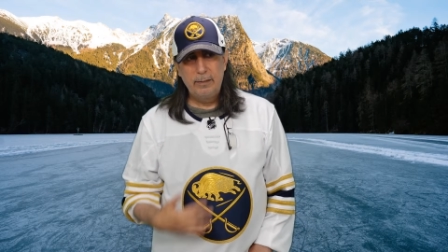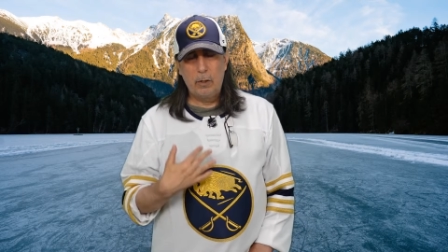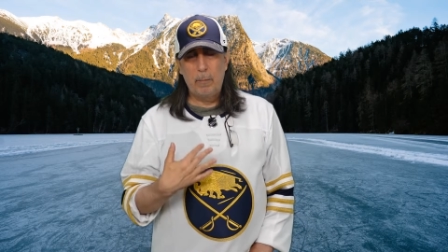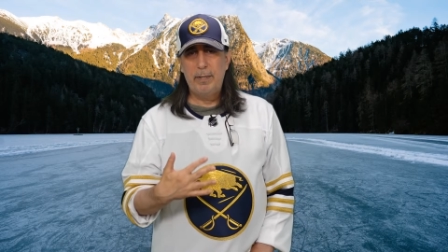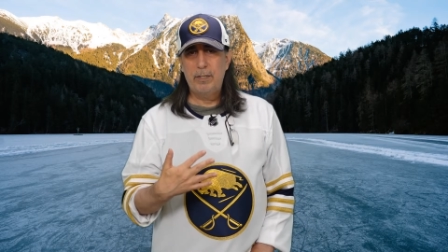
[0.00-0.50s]

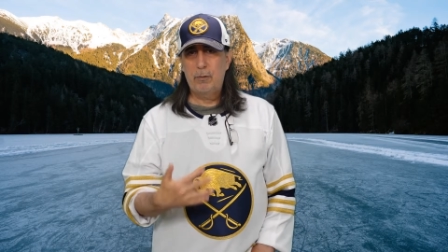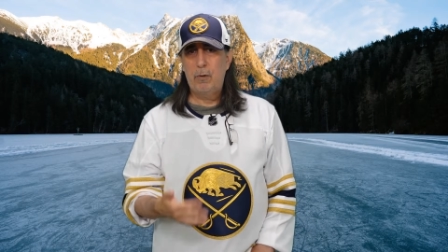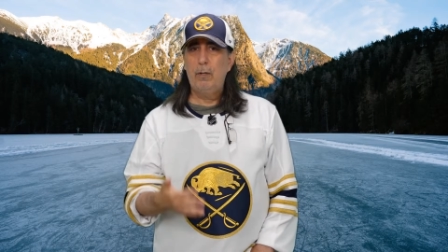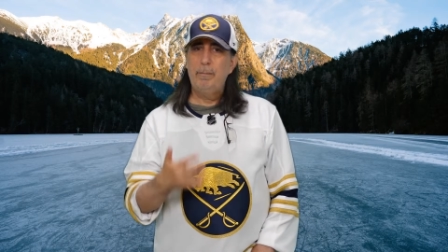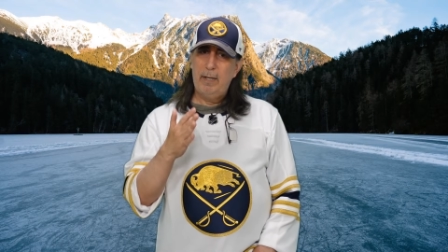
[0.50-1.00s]
Don't be a
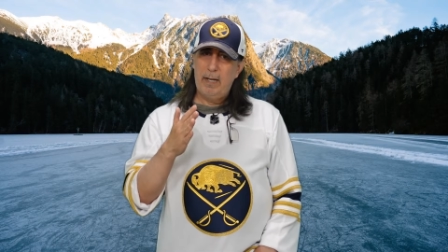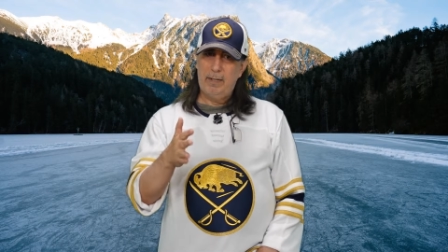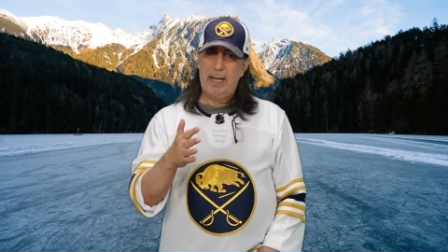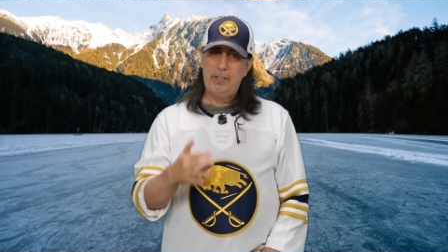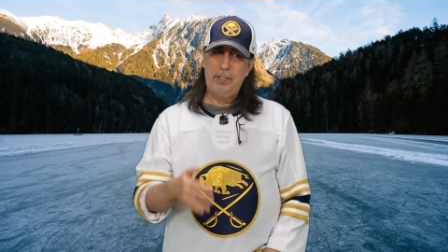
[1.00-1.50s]
troll. I'll
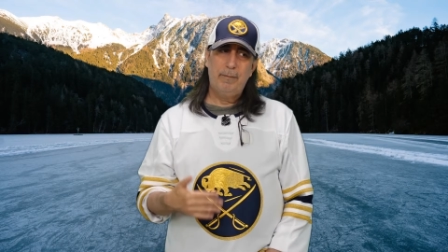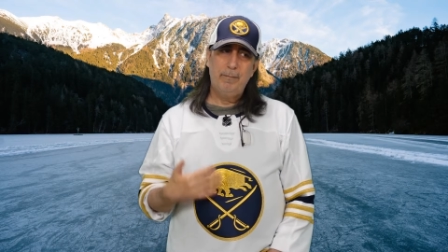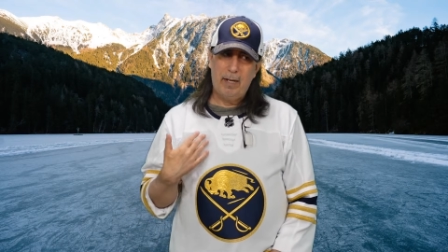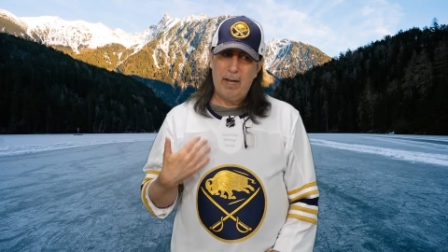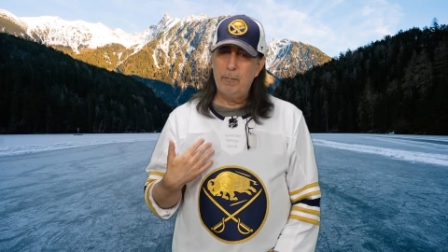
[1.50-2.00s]
catch you.
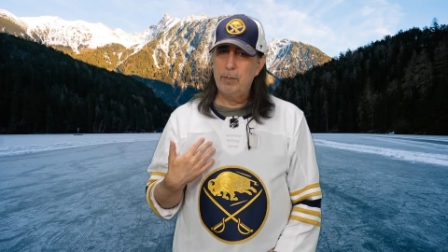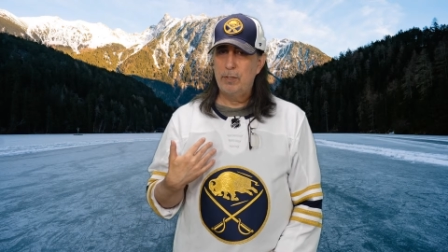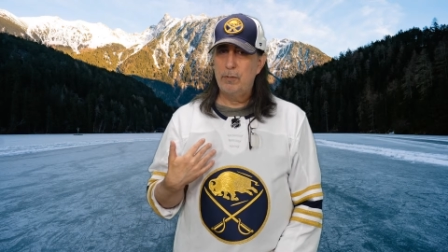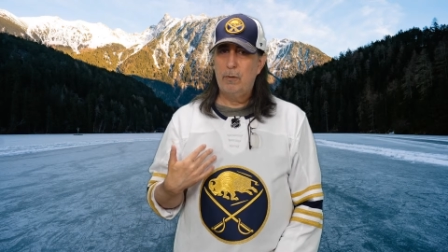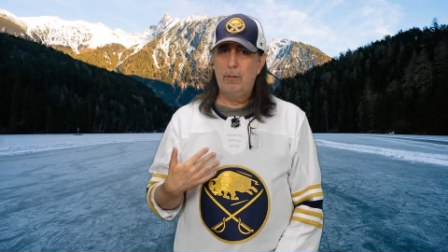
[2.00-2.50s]
I was a
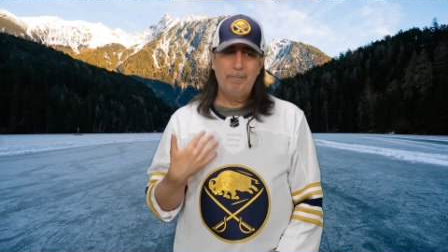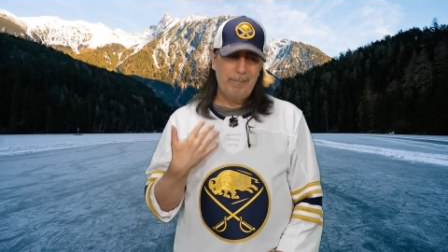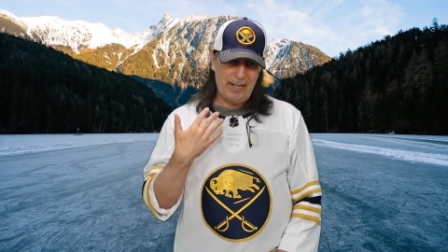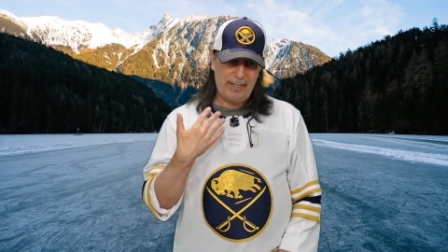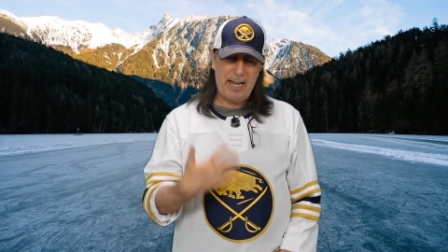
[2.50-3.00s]
troll.
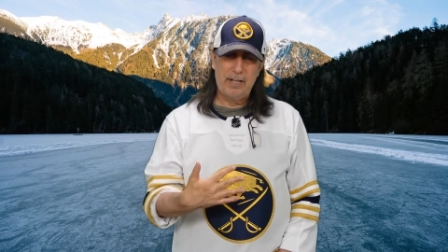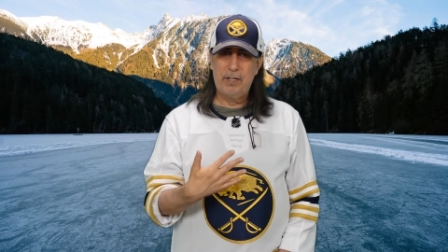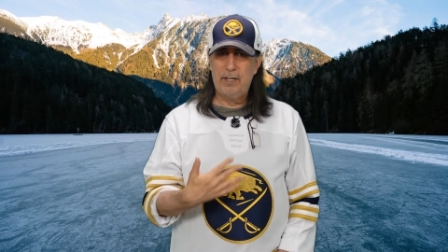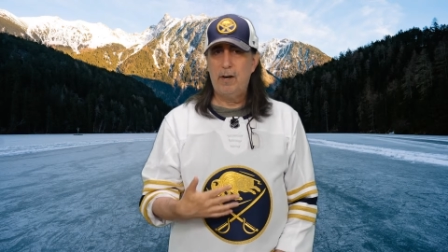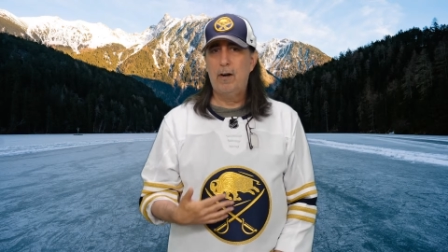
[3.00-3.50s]
I catch
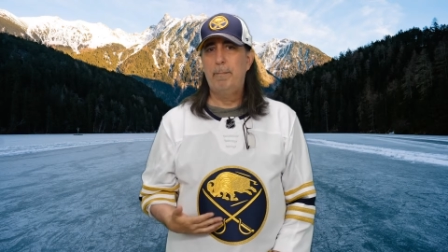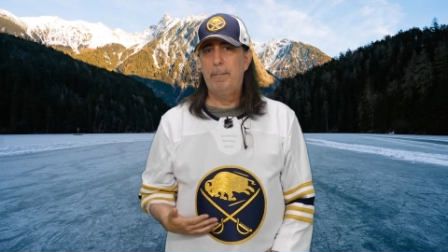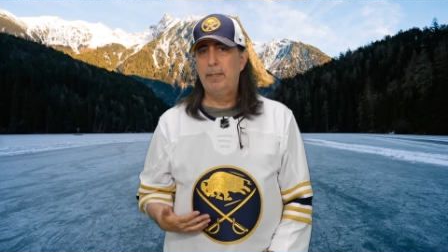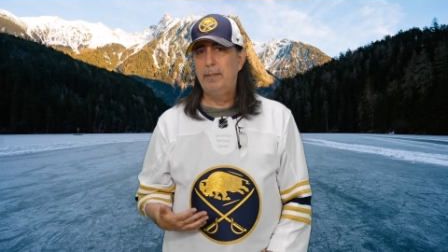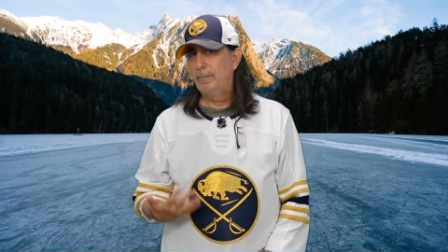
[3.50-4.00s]
it in a
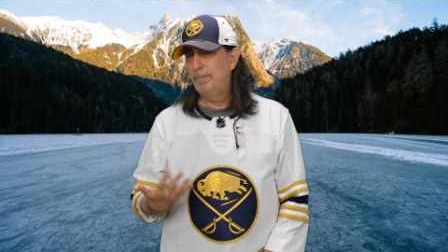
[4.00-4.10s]
heartbeat.